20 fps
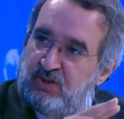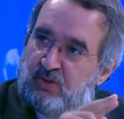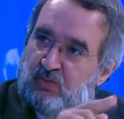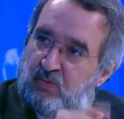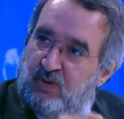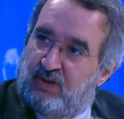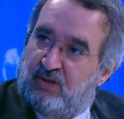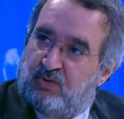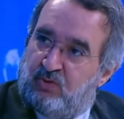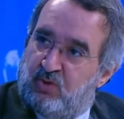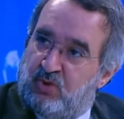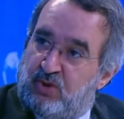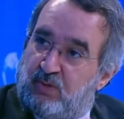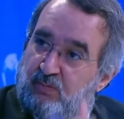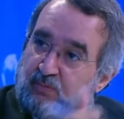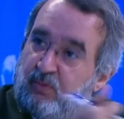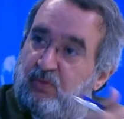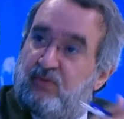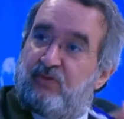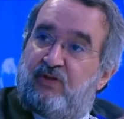One, to
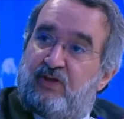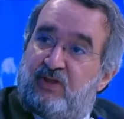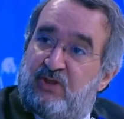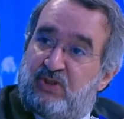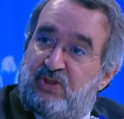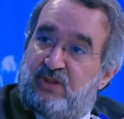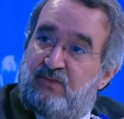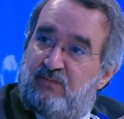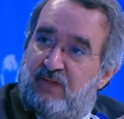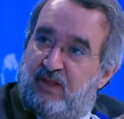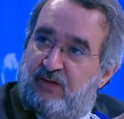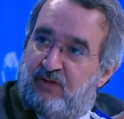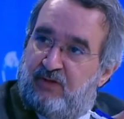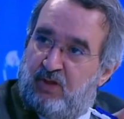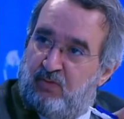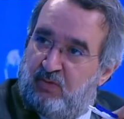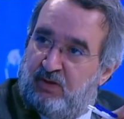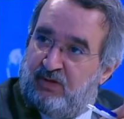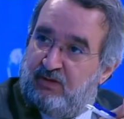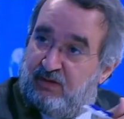support the regime that they
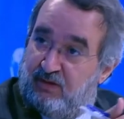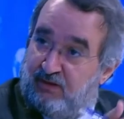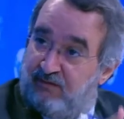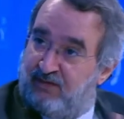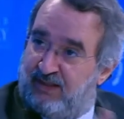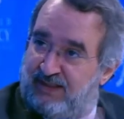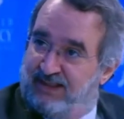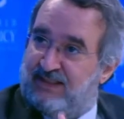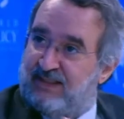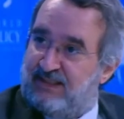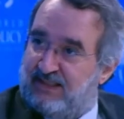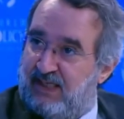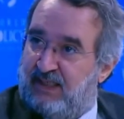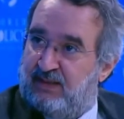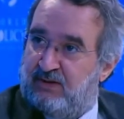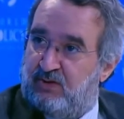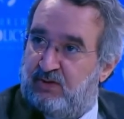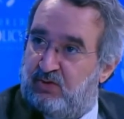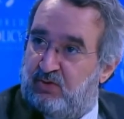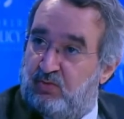want if they
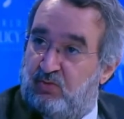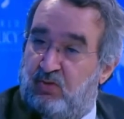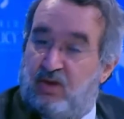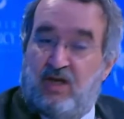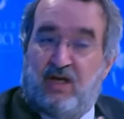decided to,